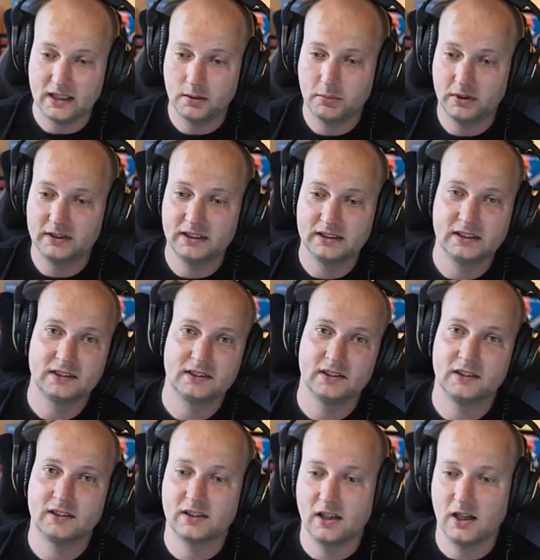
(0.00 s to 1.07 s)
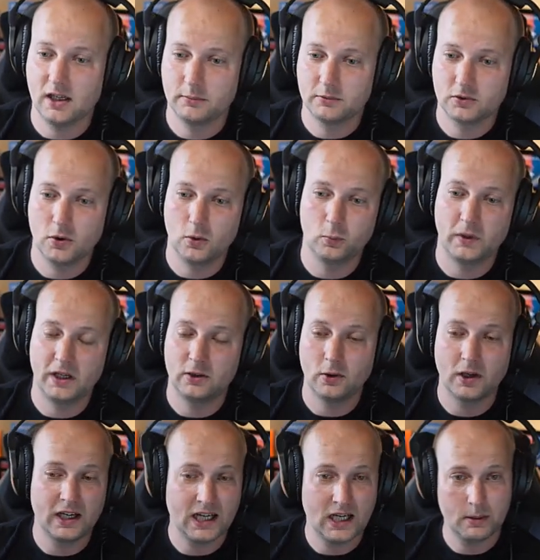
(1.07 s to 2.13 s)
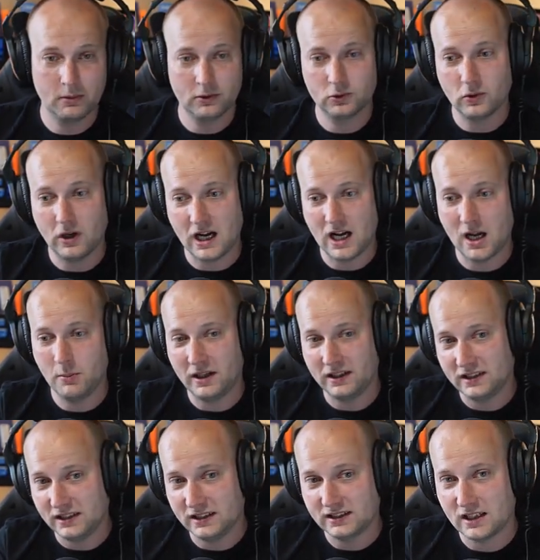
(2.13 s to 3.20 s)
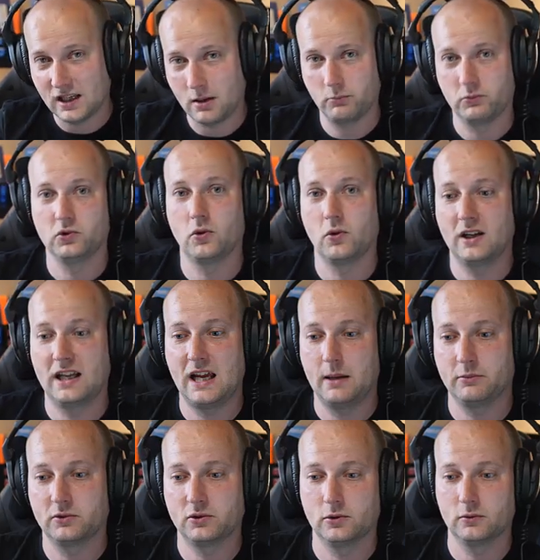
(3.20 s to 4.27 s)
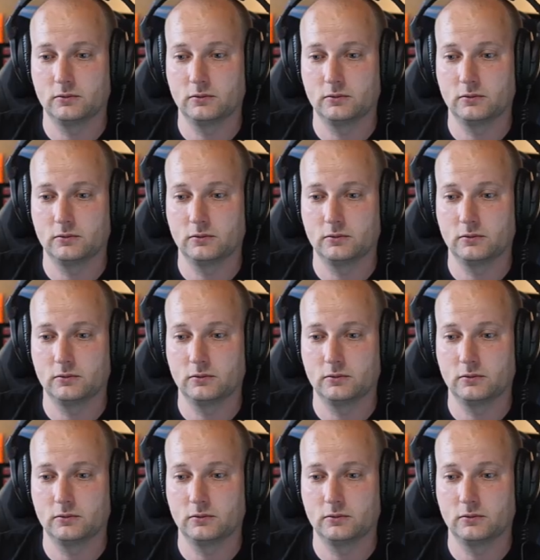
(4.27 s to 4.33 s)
but this is the time zone where you are able to arm and disarm your alarm zone.